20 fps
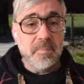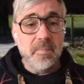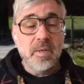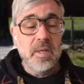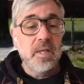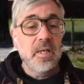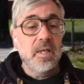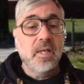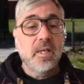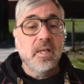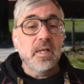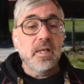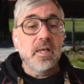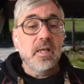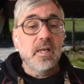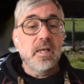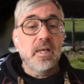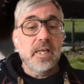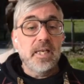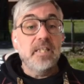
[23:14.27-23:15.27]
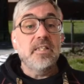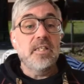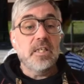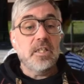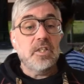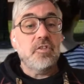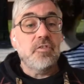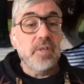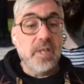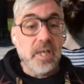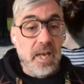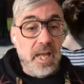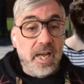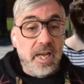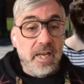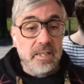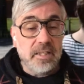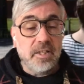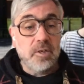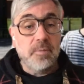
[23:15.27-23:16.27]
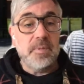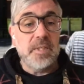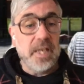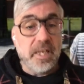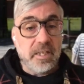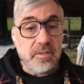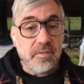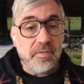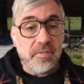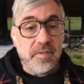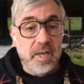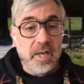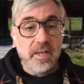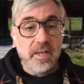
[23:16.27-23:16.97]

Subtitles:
where cows are only used to get milk?